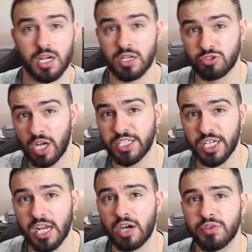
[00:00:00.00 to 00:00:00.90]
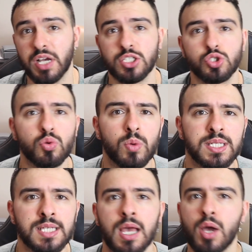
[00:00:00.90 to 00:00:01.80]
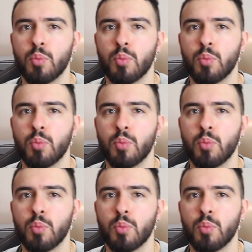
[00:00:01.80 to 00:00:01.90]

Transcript: I'll try to check it out for you guys as always.